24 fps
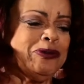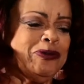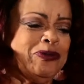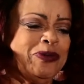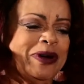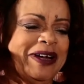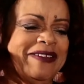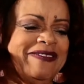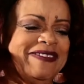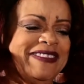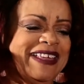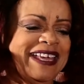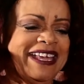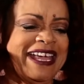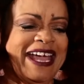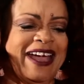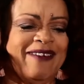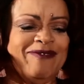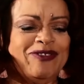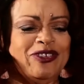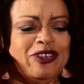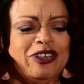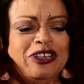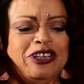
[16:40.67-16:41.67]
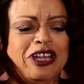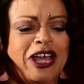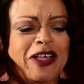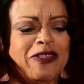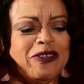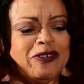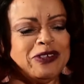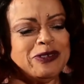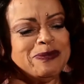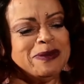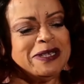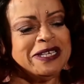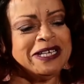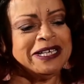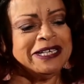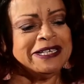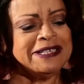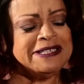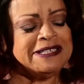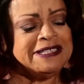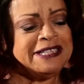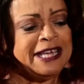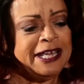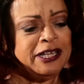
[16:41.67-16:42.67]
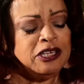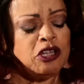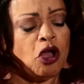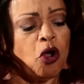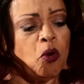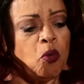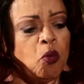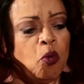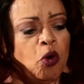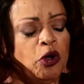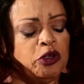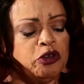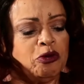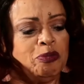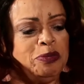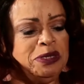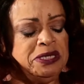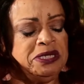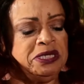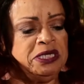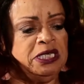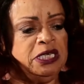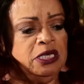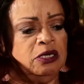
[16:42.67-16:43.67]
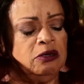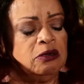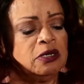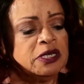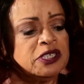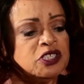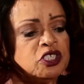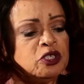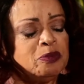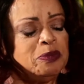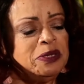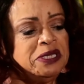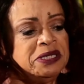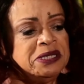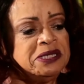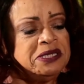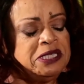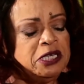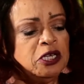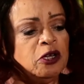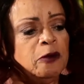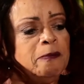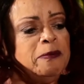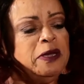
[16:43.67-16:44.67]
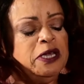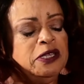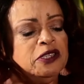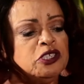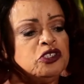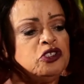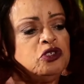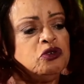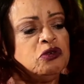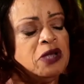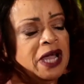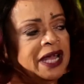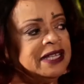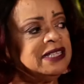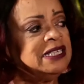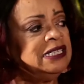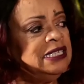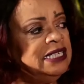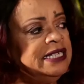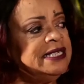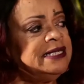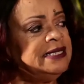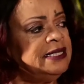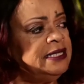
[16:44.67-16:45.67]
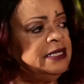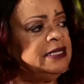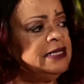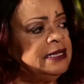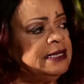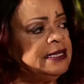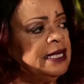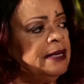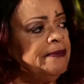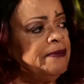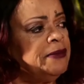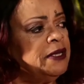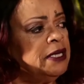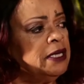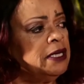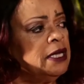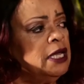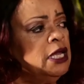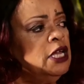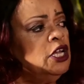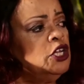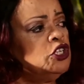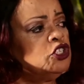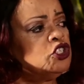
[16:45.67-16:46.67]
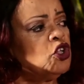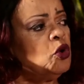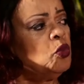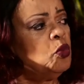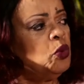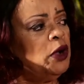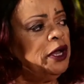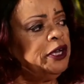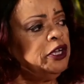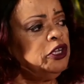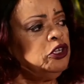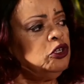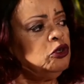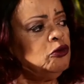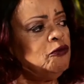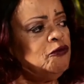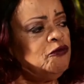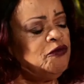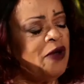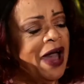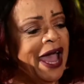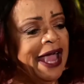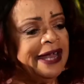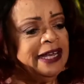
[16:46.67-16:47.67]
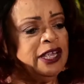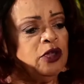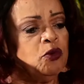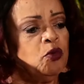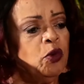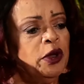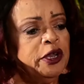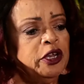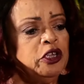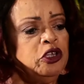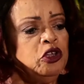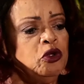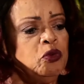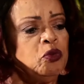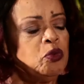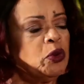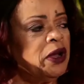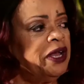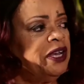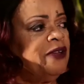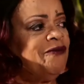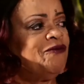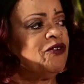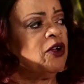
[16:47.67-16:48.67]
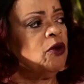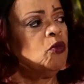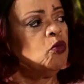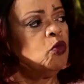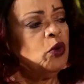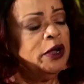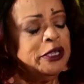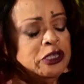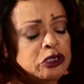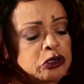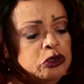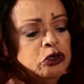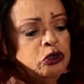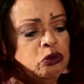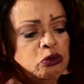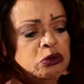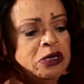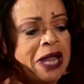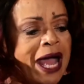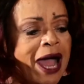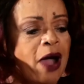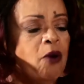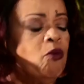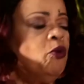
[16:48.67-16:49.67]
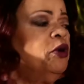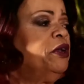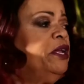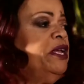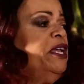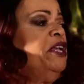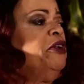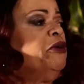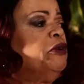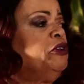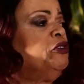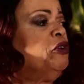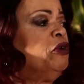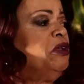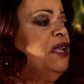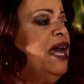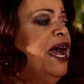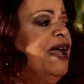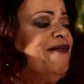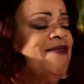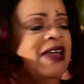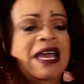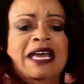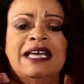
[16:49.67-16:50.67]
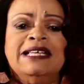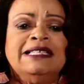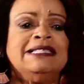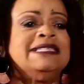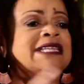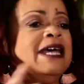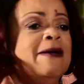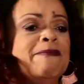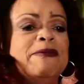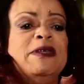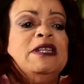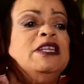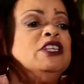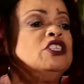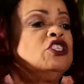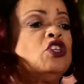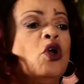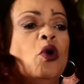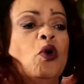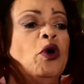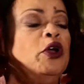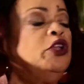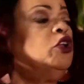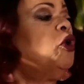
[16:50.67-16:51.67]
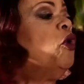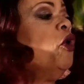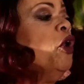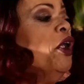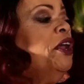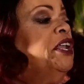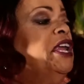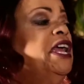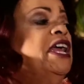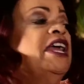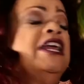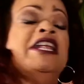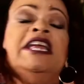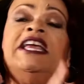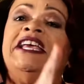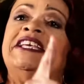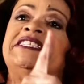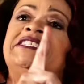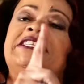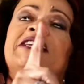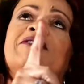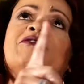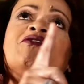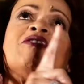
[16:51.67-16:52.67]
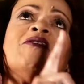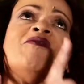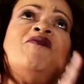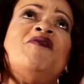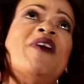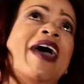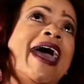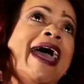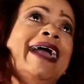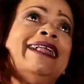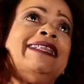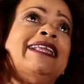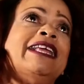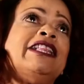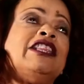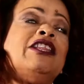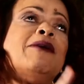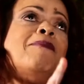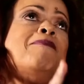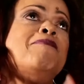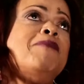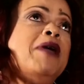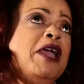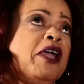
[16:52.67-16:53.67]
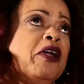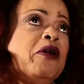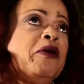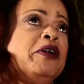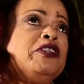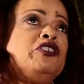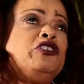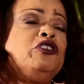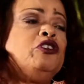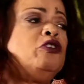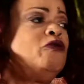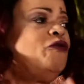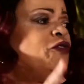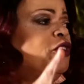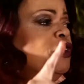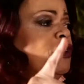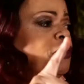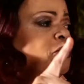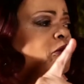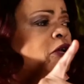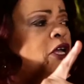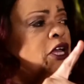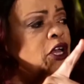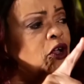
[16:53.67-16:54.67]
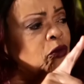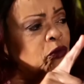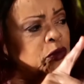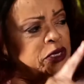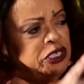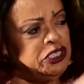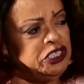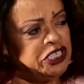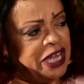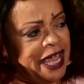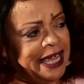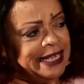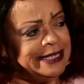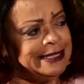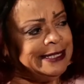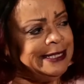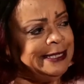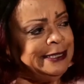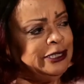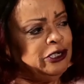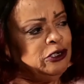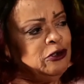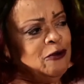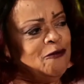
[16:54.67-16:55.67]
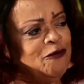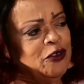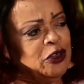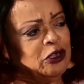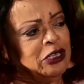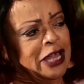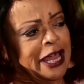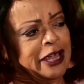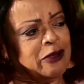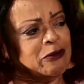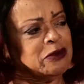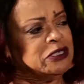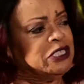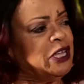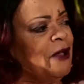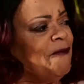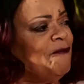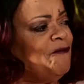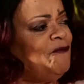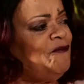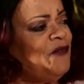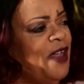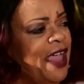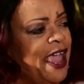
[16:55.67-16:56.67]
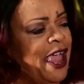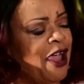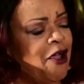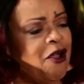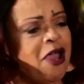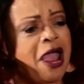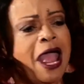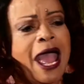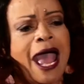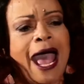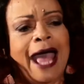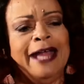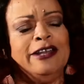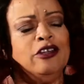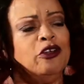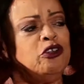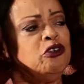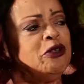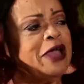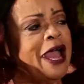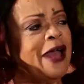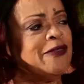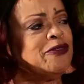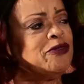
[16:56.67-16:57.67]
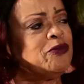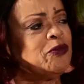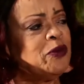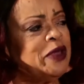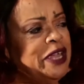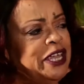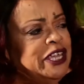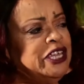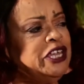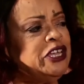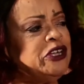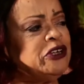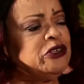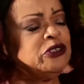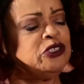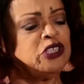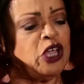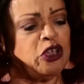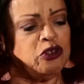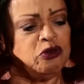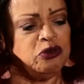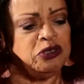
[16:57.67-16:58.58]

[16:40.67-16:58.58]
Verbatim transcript: one thing after another it's because they don't want to be still because to be still means that you got to listen to something. So mm-hmm. what are you fighting? What are you running from? What do you not want to hear in your life? Something is going on. Is it the fact that the marriage you feel rejected? Do you feel like it was unfair? I know you got 3 years. Are you